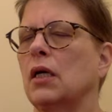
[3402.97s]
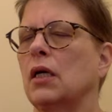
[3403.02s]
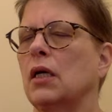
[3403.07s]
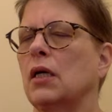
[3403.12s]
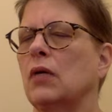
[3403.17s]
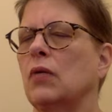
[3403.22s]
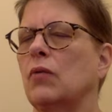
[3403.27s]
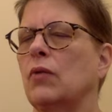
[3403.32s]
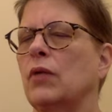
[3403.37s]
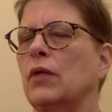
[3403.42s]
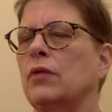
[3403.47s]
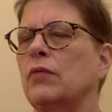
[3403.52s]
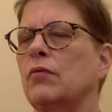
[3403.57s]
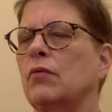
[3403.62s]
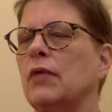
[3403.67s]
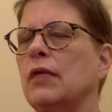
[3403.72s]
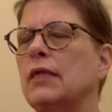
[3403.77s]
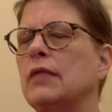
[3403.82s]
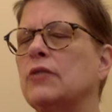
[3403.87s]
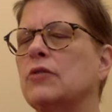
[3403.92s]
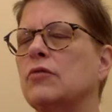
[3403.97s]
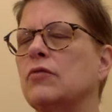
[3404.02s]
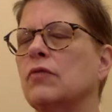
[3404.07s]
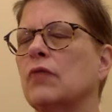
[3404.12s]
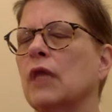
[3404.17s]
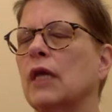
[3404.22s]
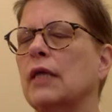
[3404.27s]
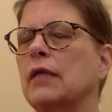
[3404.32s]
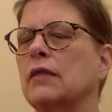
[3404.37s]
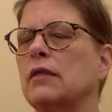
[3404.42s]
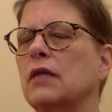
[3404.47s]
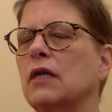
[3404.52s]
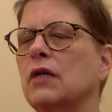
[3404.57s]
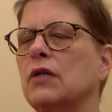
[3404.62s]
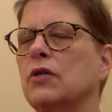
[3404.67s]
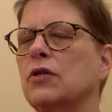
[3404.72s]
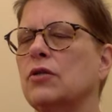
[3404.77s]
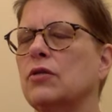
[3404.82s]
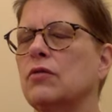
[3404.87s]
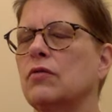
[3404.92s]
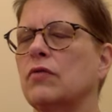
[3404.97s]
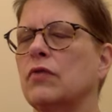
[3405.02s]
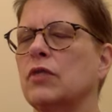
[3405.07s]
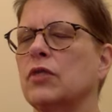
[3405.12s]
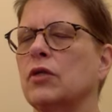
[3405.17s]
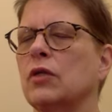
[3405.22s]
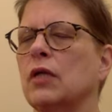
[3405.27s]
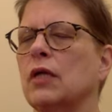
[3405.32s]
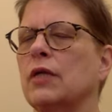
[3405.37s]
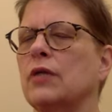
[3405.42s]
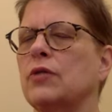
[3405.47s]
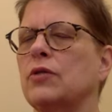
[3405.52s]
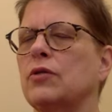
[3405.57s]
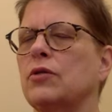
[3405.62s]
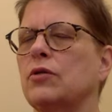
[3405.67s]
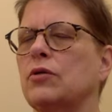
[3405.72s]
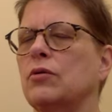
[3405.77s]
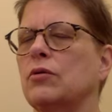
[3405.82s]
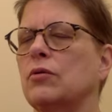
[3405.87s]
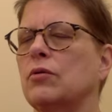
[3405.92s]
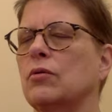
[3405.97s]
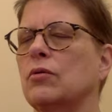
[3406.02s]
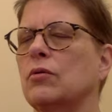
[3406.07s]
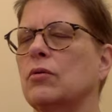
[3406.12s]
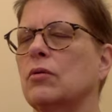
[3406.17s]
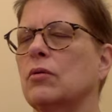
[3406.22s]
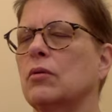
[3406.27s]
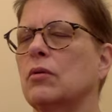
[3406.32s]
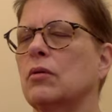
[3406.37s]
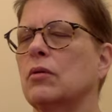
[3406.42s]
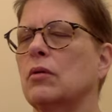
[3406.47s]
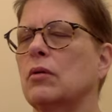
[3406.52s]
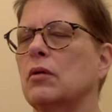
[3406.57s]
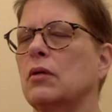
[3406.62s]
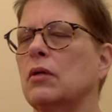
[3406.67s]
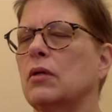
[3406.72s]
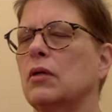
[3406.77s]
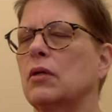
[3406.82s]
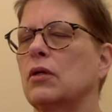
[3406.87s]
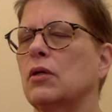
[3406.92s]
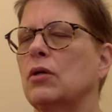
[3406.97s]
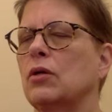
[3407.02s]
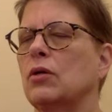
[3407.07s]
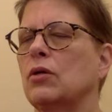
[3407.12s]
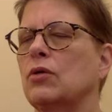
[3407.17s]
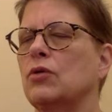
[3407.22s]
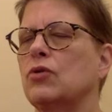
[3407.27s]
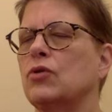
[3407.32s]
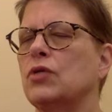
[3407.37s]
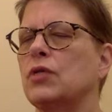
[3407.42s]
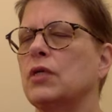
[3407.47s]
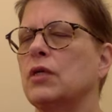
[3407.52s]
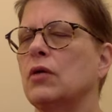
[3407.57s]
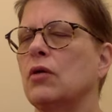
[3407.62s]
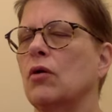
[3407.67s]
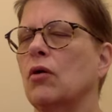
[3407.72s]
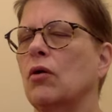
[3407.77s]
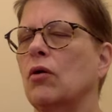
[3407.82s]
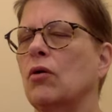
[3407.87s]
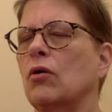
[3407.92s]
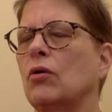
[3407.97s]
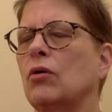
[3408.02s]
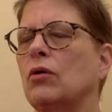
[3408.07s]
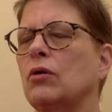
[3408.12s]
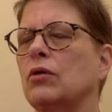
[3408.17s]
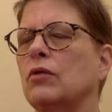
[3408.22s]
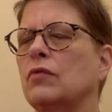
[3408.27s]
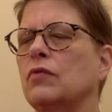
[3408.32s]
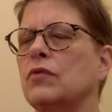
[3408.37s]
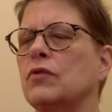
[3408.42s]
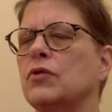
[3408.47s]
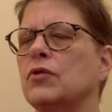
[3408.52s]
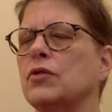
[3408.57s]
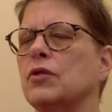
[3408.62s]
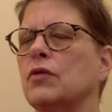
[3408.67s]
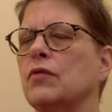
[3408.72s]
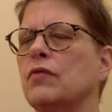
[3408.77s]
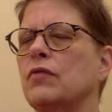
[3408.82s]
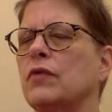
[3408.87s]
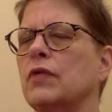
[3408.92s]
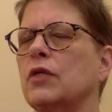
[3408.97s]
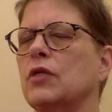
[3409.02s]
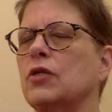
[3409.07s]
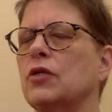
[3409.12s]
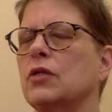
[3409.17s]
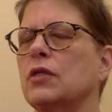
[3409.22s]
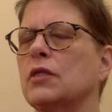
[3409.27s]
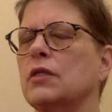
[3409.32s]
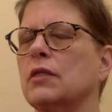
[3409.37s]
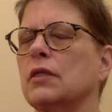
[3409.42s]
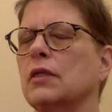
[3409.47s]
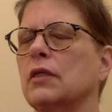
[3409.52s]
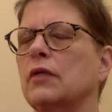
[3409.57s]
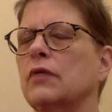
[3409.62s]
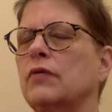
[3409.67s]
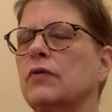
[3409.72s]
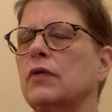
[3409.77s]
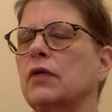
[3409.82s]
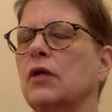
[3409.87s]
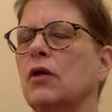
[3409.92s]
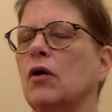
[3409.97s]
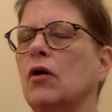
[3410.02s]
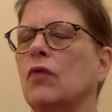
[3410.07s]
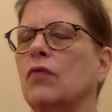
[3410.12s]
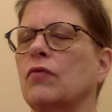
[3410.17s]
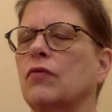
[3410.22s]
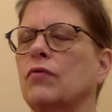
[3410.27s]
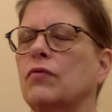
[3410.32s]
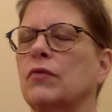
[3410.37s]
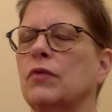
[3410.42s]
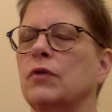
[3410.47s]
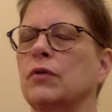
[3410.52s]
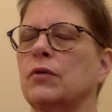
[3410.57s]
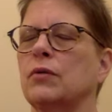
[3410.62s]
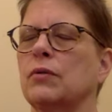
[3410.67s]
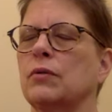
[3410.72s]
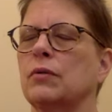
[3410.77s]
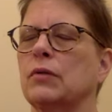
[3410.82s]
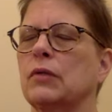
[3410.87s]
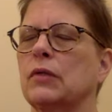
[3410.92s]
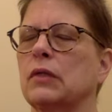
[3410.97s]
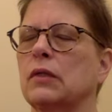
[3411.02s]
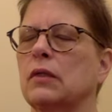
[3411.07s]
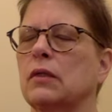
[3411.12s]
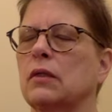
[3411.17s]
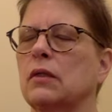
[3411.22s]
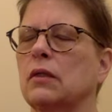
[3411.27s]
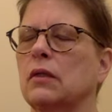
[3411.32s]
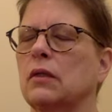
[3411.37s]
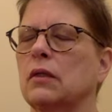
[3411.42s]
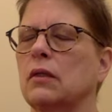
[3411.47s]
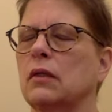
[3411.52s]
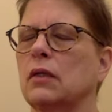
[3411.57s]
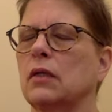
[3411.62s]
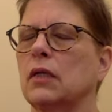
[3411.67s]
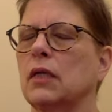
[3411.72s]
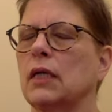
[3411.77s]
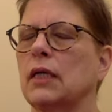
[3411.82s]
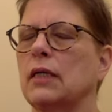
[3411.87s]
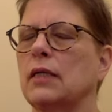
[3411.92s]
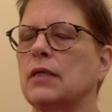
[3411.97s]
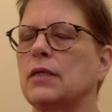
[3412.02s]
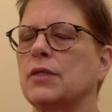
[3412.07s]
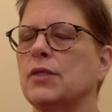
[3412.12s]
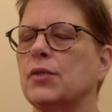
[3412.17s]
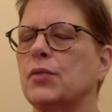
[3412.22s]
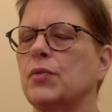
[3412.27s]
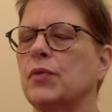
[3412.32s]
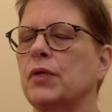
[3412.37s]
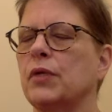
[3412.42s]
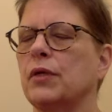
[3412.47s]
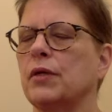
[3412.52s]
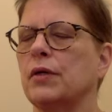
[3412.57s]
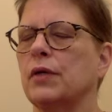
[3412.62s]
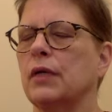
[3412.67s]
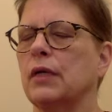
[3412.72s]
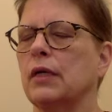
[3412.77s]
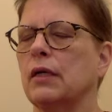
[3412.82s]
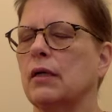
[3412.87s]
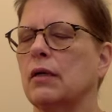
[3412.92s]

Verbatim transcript: And when the rays of light touch the visualized you, you see all of your suffering just lifting off of you and disappearing.